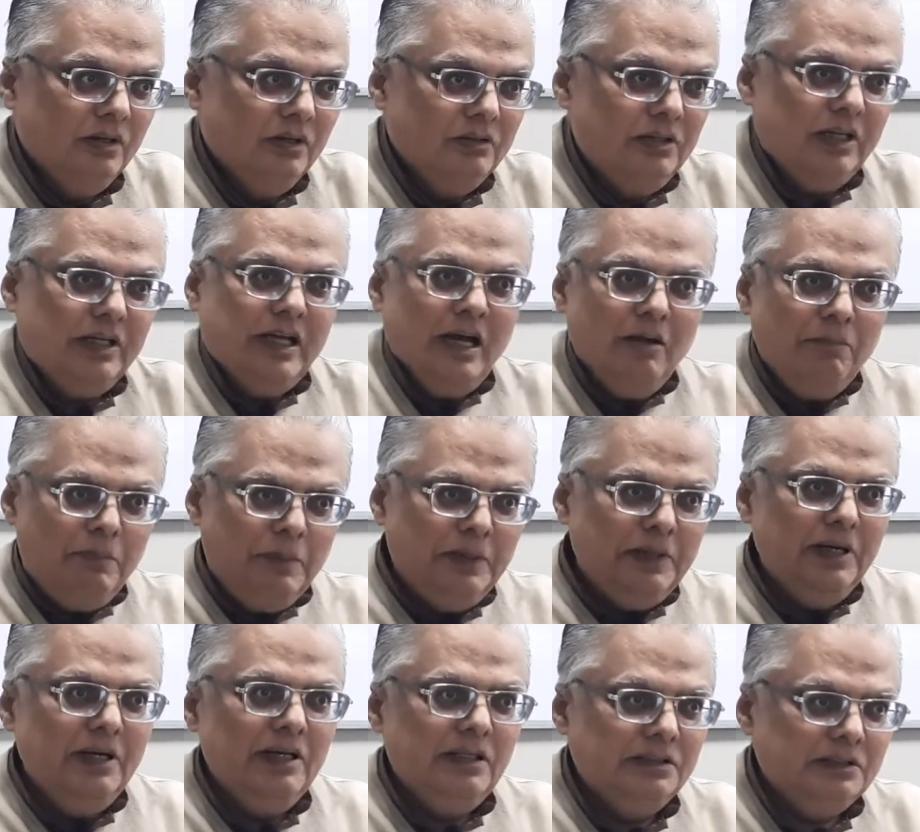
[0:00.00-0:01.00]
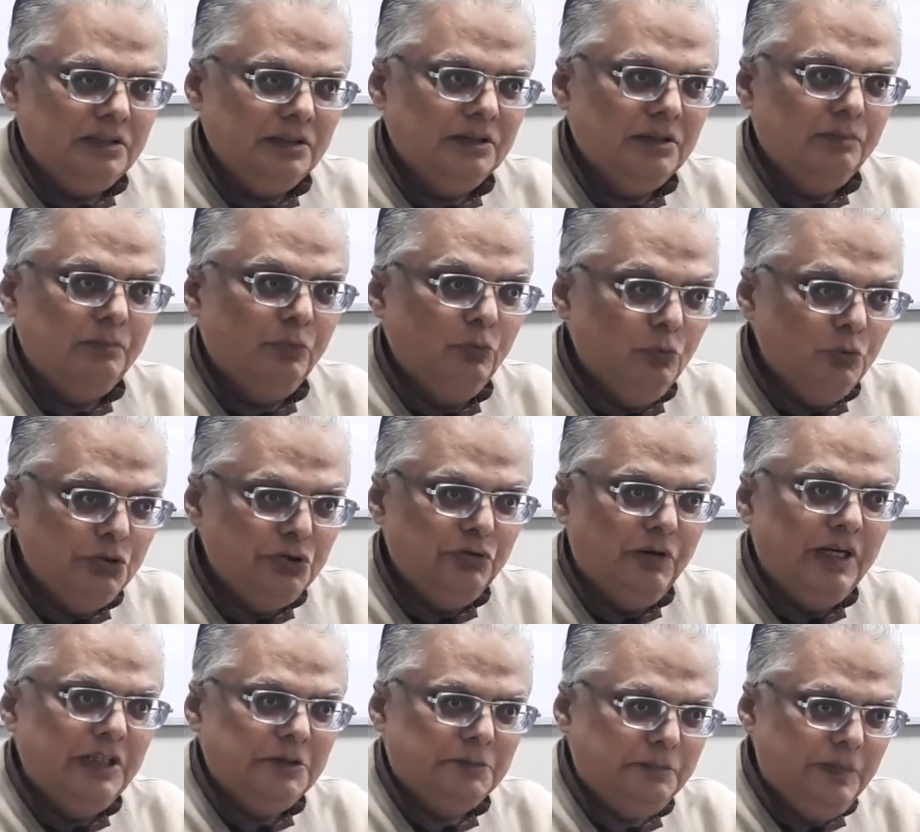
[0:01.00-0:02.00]
The capitalist, the
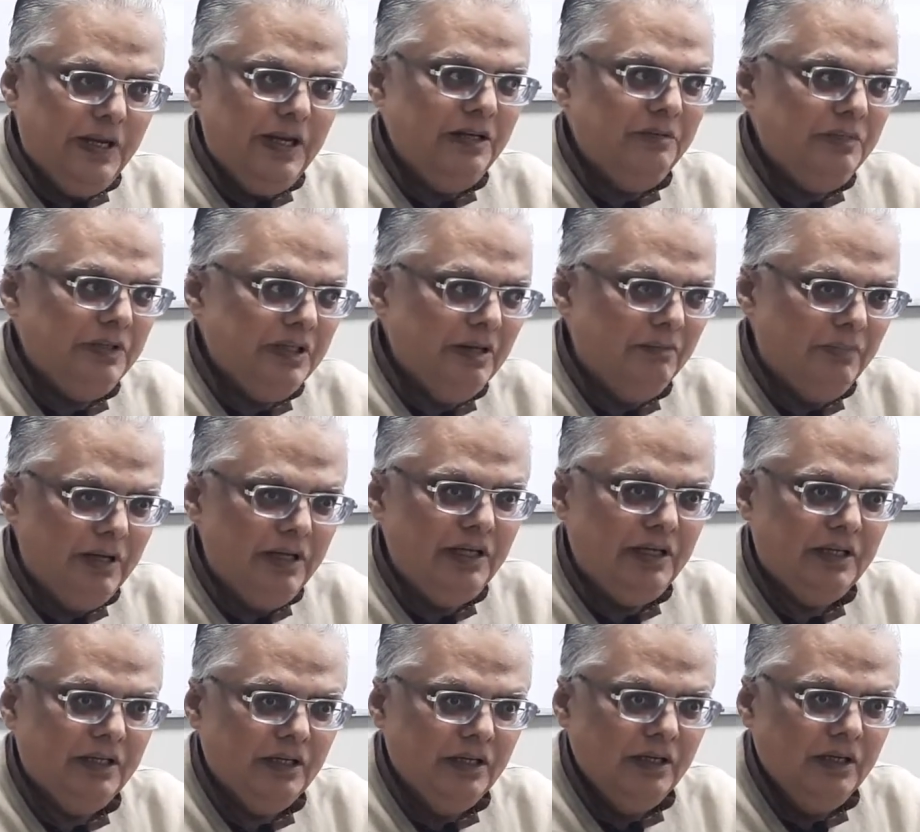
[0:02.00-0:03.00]
bourgeois is paying me the money.